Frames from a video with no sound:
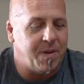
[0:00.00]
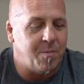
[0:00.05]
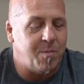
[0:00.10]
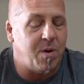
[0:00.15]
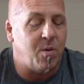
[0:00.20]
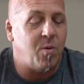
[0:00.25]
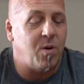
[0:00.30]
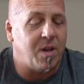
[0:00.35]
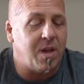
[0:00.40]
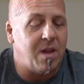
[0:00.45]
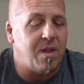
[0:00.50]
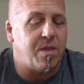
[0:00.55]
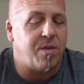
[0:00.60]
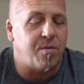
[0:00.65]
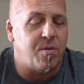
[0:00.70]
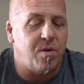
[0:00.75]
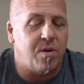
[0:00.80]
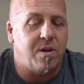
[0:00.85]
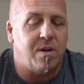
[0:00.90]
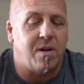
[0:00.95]
we're getting
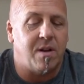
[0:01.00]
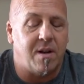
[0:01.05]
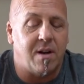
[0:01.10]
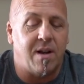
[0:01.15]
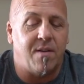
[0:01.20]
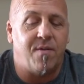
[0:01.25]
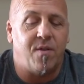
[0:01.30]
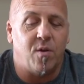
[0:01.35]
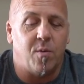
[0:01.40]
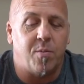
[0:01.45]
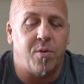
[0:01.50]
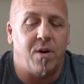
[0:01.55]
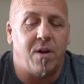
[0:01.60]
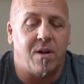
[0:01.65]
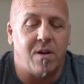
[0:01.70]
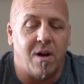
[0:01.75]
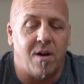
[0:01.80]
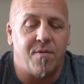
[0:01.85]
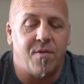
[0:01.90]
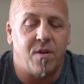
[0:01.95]
through it, and I feel pretty
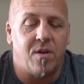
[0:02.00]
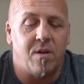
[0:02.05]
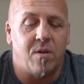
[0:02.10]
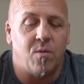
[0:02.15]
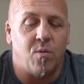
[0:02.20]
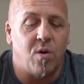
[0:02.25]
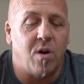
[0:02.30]
confident.